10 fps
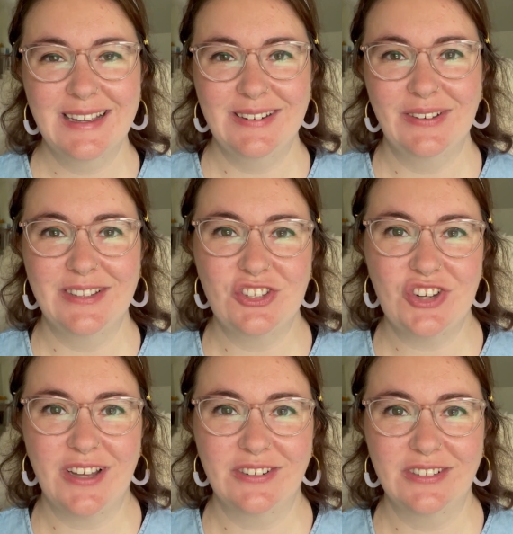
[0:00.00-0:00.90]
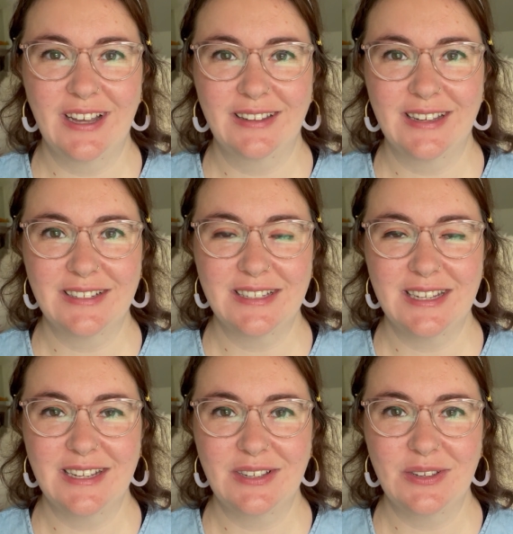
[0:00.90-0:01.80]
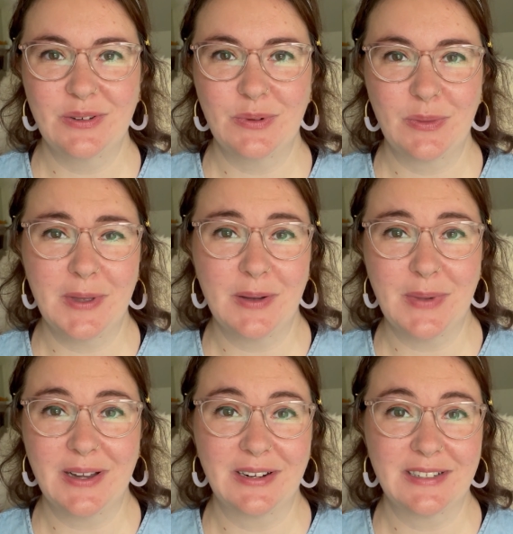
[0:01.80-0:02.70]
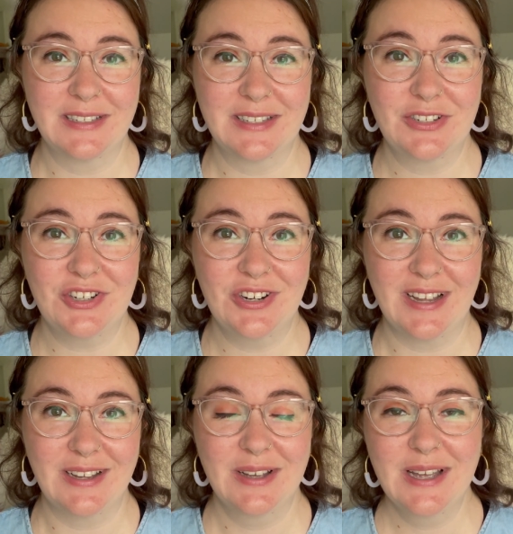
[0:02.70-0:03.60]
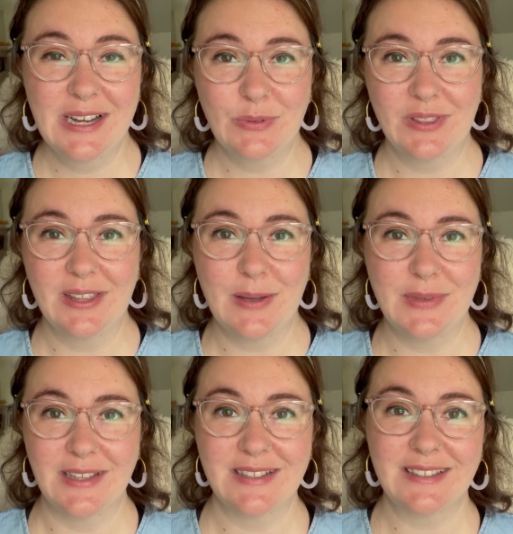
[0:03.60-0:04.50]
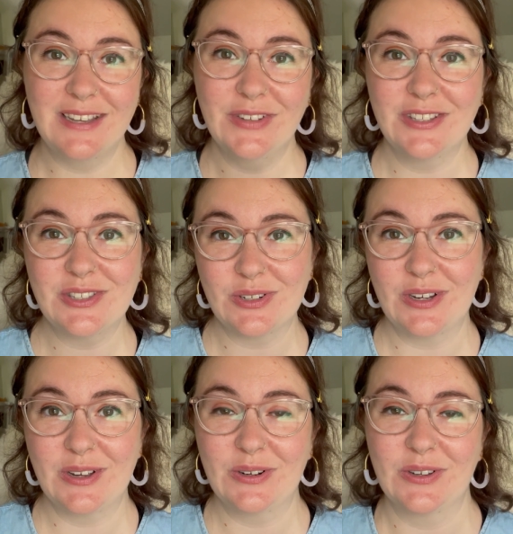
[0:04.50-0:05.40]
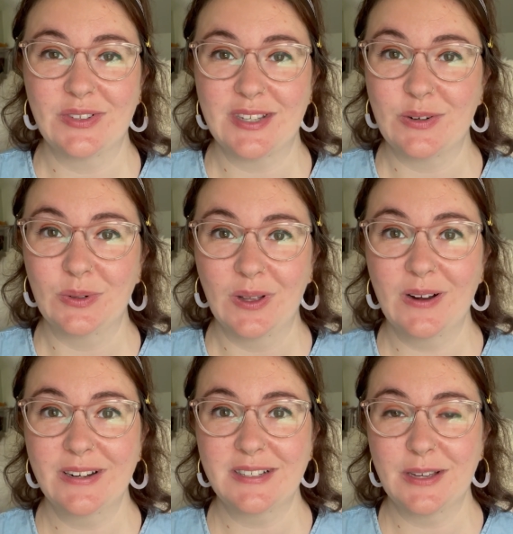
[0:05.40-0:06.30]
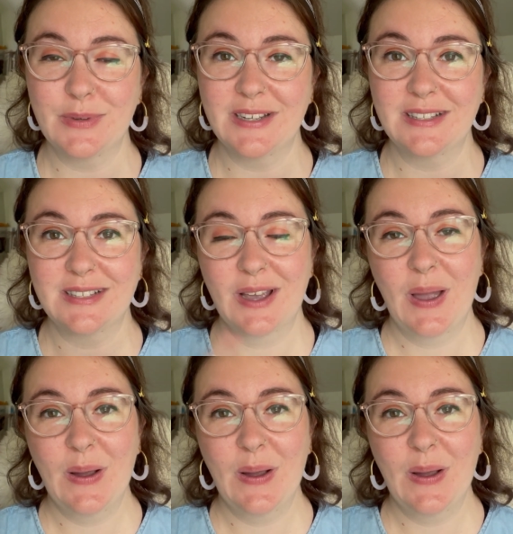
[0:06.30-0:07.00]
And on this channel, I like to take you with me on my artistic journey, whether that means leaving the studio to go see cool art exhibits,